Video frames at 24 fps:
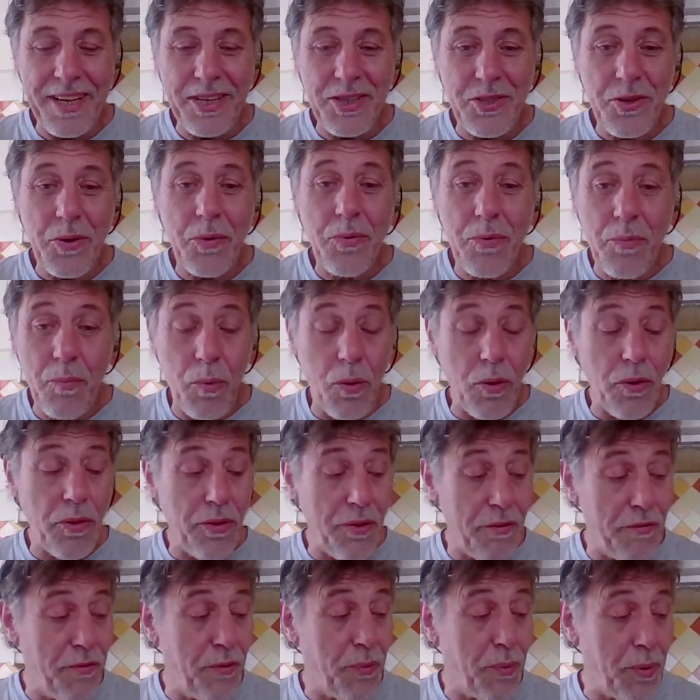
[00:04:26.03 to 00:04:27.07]
So one of
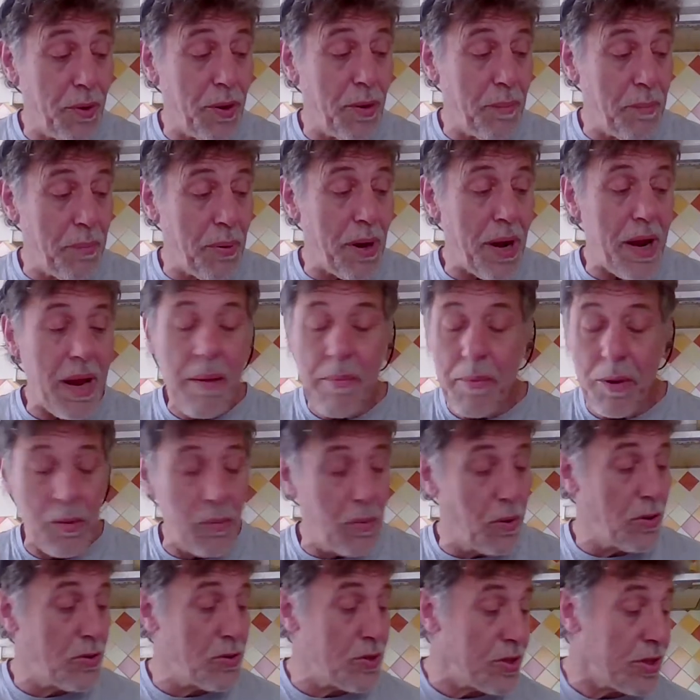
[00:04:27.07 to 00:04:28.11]
the, one of the primary
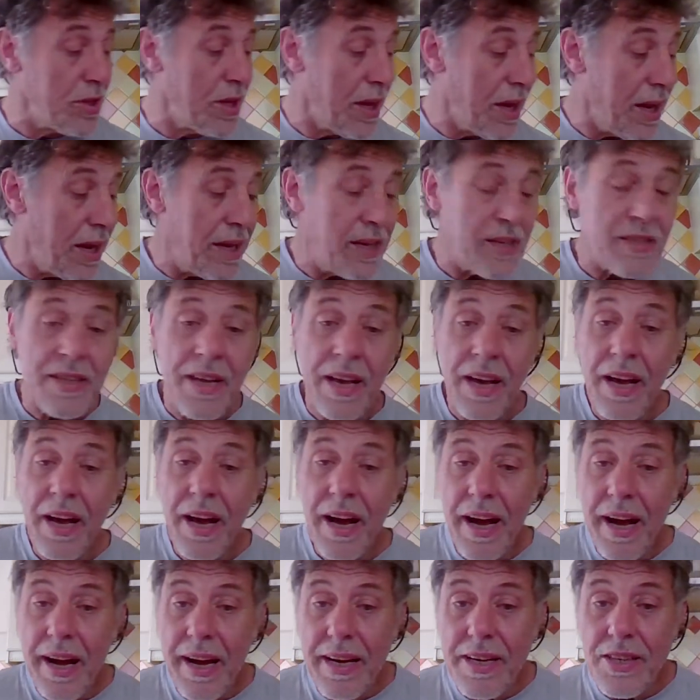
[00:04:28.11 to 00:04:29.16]
ones is
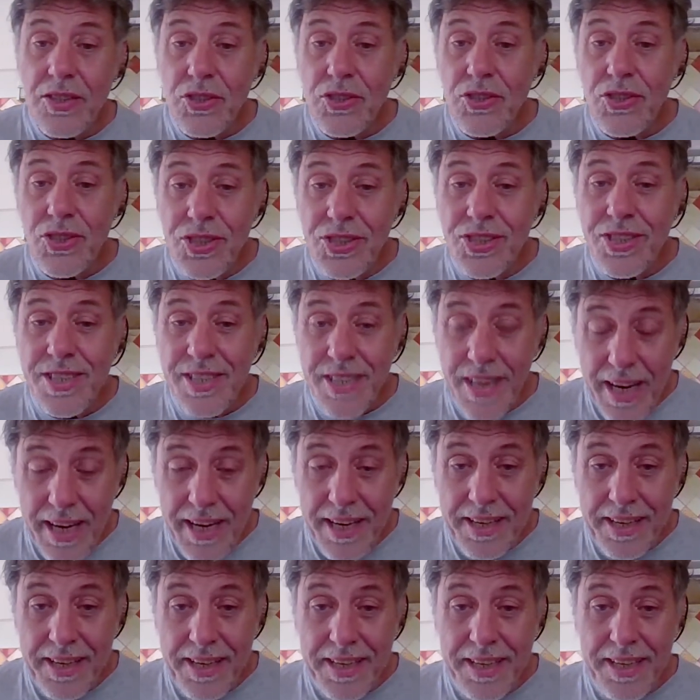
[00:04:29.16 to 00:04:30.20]
hydrogen
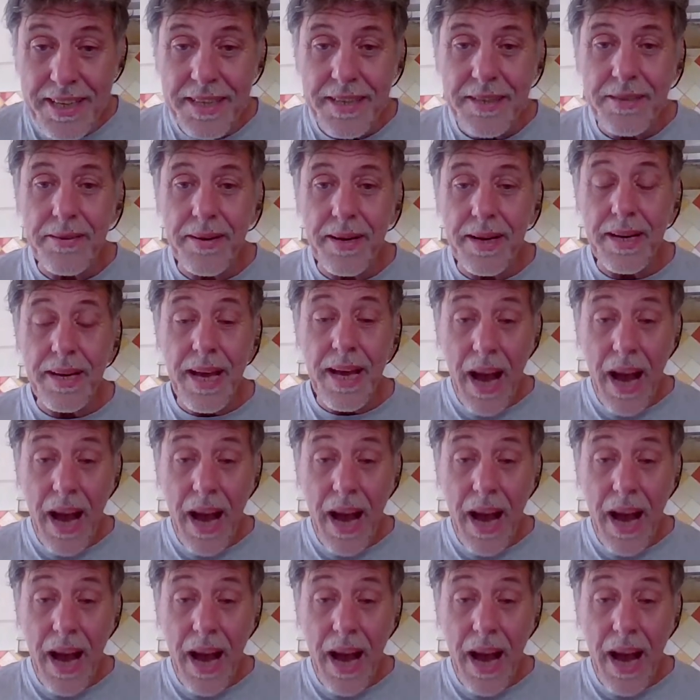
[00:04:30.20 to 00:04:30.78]
cyanide, right?